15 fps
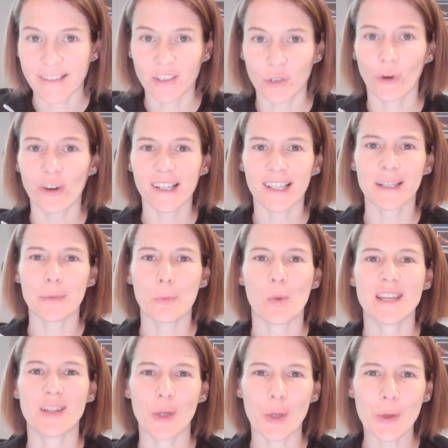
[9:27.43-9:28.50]
Historically,
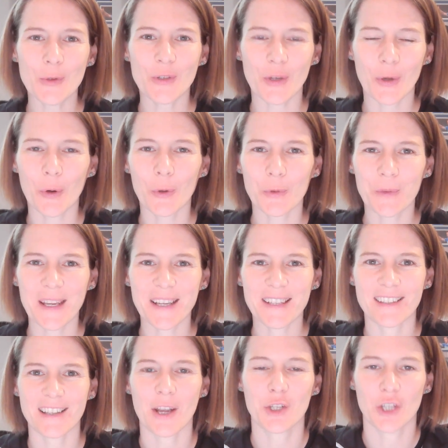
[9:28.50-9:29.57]
we used to call
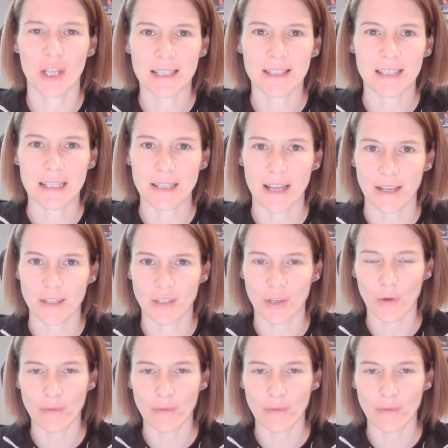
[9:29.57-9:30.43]
these agility tests.